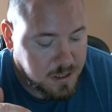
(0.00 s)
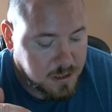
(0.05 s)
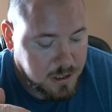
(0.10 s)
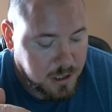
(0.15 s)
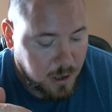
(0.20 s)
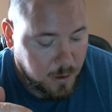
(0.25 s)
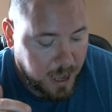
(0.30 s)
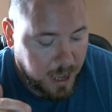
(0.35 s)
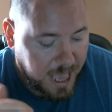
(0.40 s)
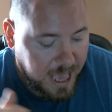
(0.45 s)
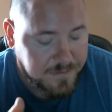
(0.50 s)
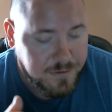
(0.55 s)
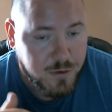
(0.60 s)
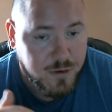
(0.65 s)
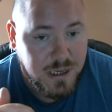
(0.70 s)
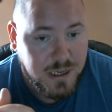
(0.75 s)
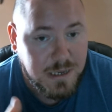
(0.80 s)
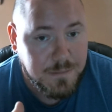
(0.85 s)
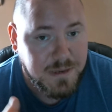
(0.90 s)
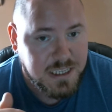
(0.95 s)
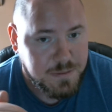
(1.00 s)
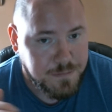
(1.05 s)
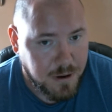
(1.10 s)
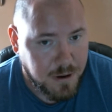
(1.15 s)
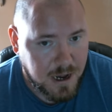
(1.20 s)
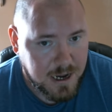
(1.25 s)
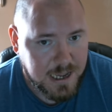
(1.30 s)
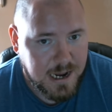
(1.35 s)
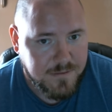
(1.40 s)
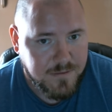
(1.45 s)
you know, after he meets
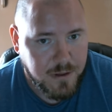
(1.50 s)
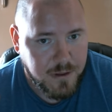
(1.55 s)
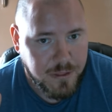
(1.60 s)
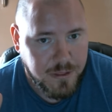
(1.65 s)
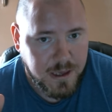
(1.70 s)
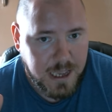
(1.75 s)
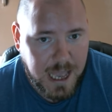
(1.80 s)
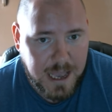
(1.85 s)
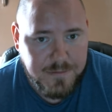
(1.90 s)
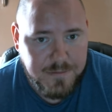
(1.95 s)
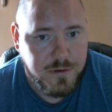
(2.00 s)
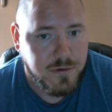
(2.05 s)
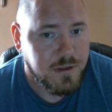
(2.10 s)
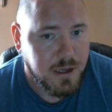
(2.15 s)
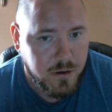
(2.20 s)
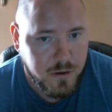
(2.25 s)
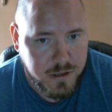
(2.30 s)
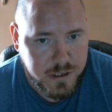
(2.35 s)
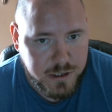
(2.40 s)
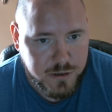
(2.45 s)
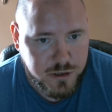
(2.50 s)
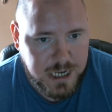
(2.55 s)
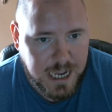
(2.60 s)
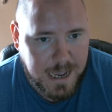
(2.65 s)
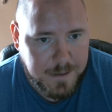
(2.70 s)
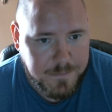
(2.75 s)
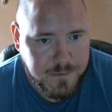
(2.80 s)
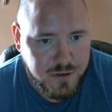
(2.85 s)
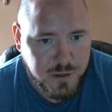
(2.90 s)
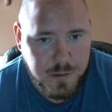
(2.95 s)
Puck and everything, after the earlier
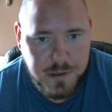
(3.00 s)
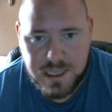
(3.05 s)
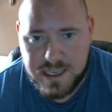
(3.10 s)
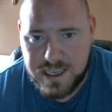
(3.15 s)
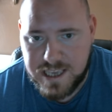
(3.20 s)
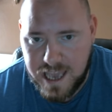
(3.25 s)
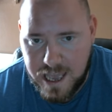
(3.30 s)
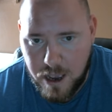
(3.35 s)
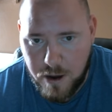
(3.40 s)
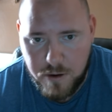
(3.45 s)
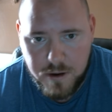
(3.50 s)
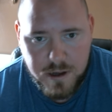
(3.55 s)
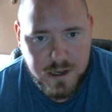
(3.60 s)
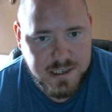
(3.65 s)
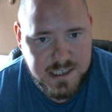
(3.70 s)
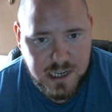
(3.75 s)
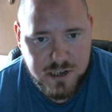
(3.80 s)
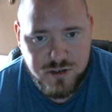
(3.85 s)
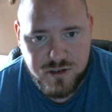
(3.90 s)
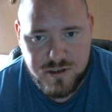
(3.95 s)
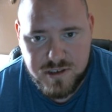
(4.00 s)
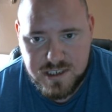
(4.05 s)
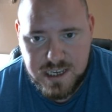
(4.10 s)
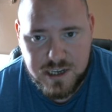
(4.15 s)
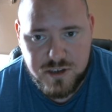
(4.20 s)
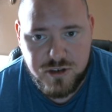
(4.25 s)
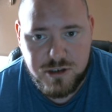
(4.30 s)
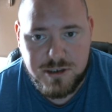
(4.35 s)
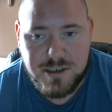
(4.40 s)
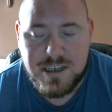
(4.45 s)
chapters with the Count, etc.,
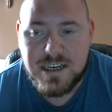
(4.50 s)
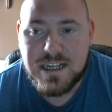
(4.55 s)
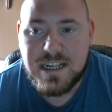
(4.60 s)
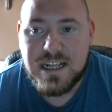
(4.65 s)
etc.